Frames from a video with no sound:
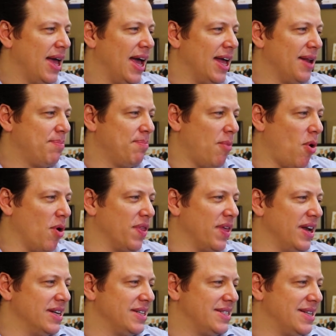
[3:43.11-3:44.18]
at more
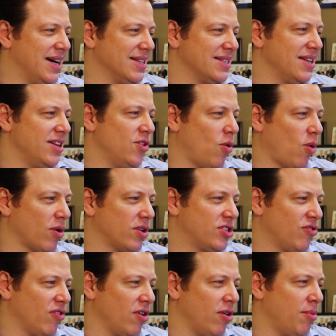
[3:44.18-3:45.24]
than a dozen
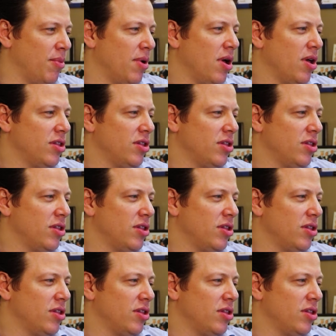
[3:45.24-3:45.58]
Nordstrom